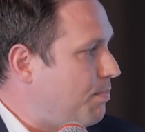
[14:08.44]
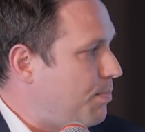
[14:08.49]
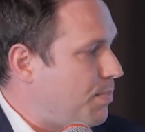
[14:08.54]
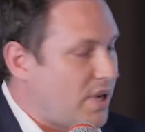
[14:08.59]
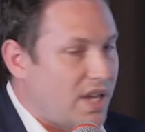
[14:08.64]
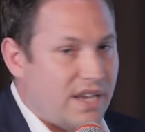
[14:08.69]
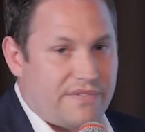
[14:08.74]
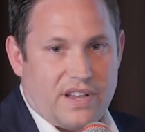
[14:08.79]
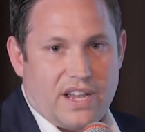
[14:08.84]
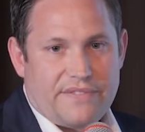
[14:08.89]

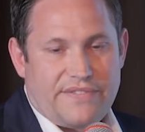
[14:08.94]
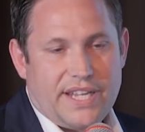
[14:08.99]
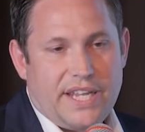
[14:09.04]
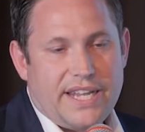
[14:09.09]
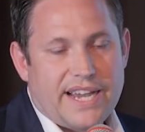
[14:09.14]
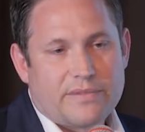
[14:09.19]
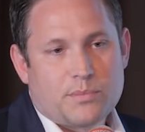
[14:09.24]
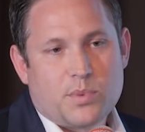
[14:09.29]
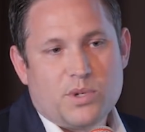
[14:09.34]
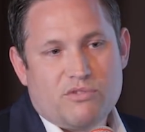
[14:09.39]
But I think
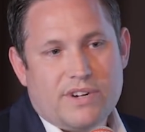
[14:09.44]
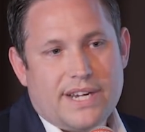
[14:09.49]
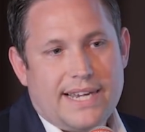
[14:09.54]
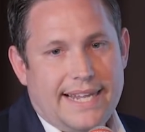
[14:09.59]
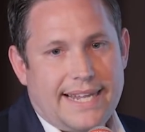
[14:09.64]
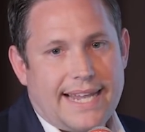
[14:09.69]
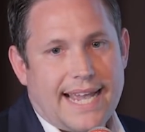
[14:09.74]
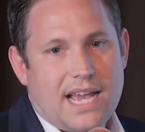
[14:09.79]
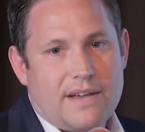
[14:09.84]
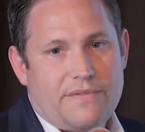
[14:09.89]
you have to be
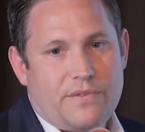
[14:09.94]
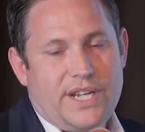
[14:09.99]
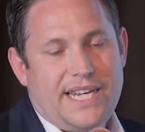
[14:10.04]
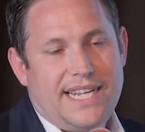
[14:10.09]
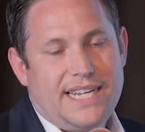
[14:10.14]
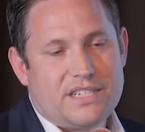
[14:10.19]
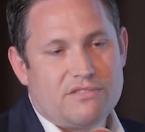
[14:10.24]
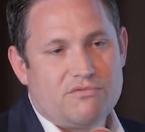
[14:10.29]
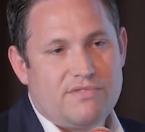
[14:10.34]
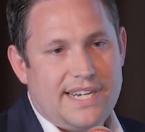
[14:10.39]
really careful. You
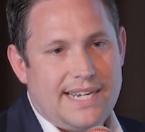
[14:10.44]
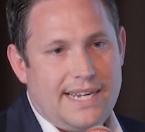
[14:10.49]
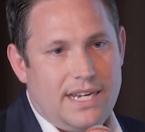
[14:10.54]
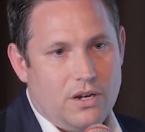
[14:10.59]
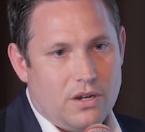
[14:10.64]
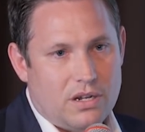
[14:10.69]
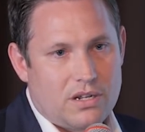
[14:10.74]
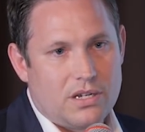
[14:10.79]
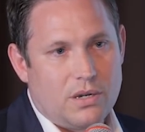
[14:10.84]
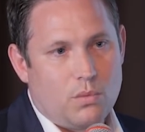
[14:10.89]
need to really
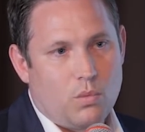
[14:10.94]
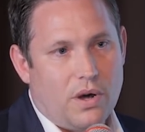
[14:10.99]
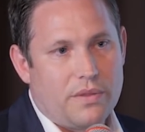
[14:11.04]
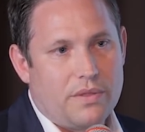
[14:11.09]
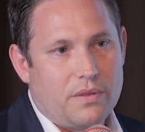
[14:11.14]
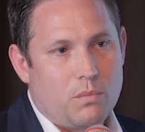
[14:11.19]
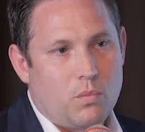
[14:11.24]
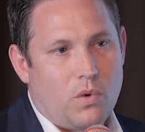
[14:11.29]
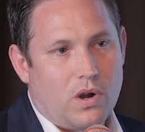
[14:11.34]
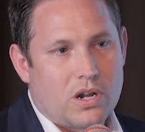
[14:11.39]
look at
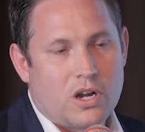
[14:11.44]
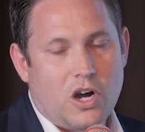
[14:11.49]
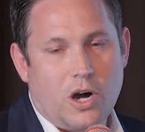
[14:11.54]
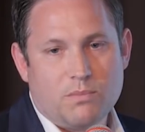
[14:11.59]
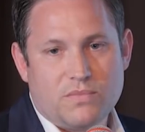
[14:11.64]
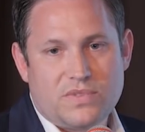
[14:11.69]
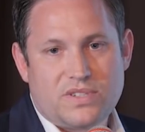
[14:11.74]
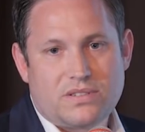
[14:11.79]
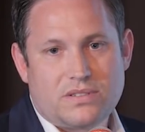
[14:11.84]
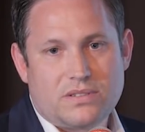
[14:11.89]
what
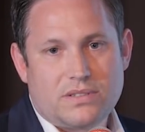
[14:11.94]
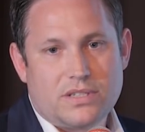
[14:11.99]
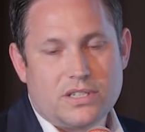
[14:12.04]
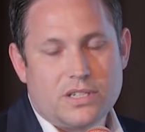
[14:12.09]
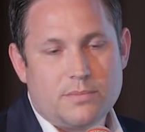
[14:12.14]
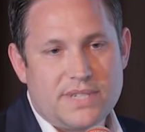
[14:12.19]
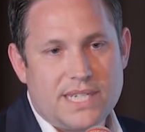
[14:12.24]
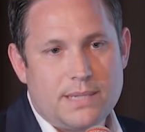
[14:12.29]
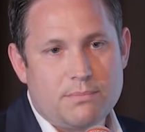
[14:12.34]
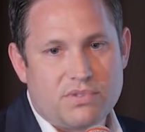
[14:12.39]
comps that
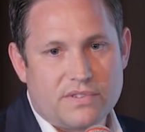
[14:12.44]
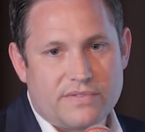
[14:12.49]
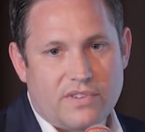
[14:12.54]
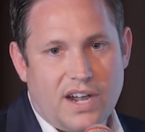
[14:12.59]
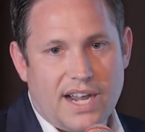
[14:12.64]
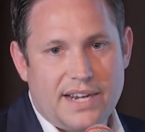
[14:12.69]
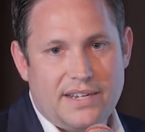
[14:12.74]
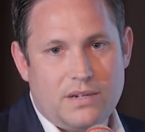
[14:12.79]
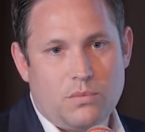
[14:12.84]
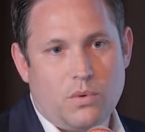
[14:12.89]
are being
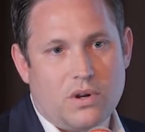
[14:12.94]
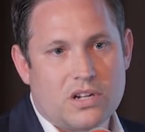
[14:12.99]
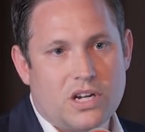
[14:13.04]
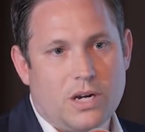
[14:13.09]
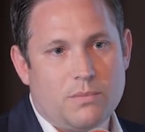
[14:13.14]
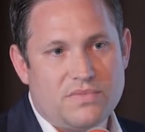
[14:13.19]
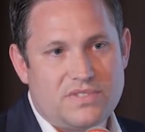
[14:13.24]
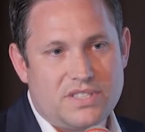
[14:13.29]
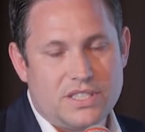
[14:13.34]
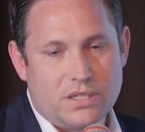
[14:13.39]
provided, what
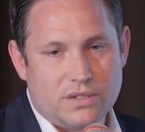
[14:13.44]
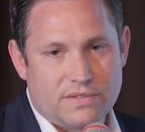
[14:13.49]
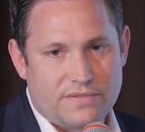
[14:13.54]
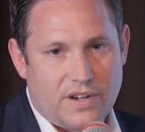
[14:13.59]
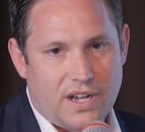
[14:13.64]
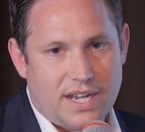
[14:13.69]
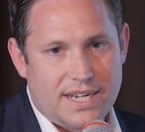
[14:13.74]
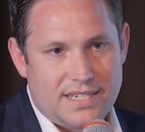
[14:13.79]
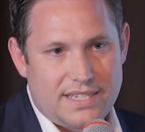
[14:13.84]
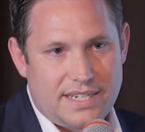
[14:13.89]
comps that you're
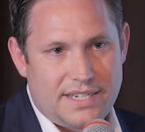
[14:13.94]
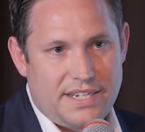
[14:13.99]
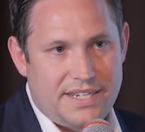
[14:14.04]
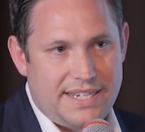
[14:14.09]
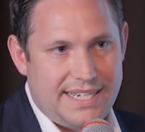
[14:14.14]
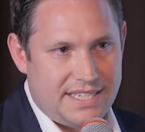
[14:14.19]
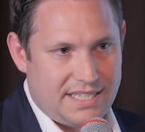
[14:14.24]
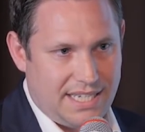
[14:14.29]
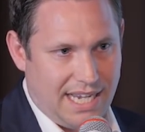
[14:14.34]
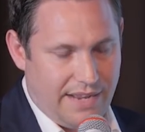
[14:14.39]
finding. You
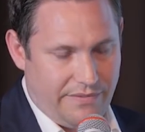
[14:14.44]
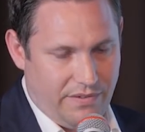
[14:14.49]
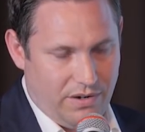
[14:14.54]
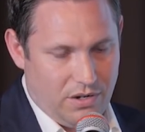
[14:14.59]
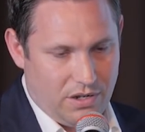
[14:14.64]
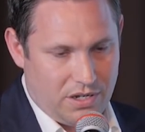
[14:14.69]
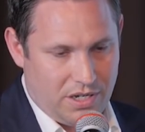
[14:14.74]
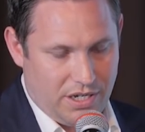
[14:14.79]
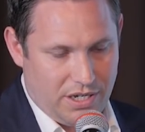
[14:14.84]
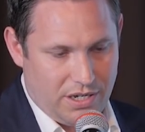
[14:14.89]
need to have a
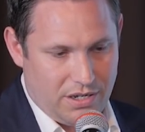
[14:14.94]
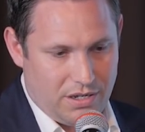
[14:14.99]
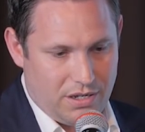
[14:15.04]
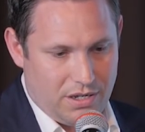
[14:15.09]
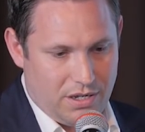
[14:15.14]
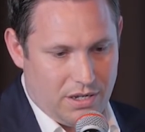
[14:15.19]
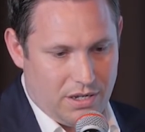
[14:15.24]
look at